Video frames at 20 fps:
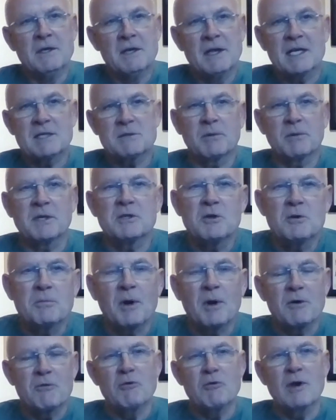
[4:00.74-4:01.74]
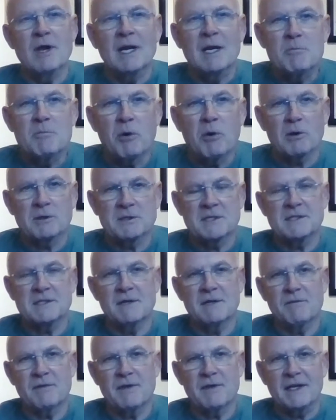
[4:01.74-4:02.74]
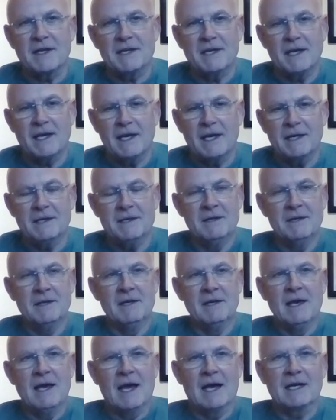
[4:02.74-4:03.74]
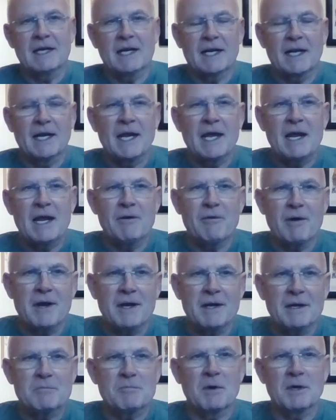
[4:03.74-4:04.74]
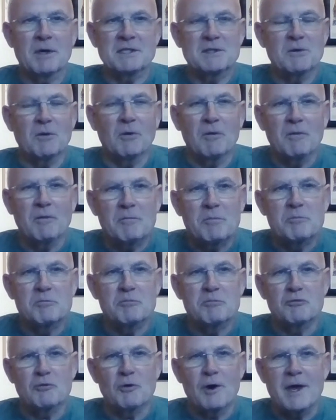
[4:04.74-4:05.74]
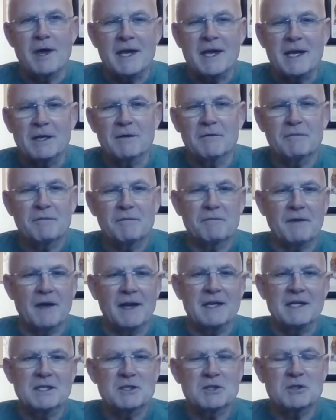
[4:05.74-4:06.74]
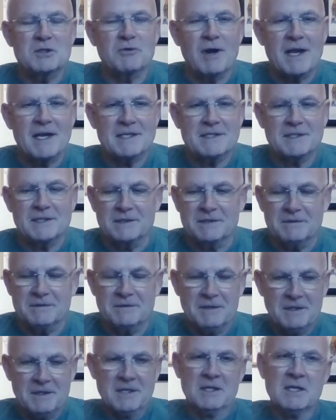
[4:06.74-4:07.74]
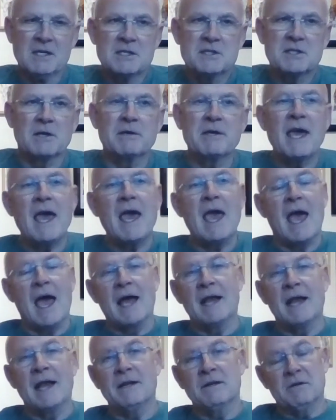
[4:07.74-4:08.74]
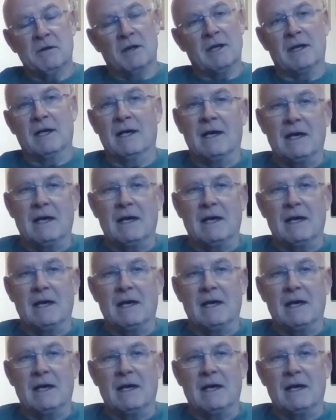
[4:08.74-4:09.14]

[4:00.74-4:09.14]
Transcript: really positive thinking and clearing my sort of brain of any stress. And so, yeah, and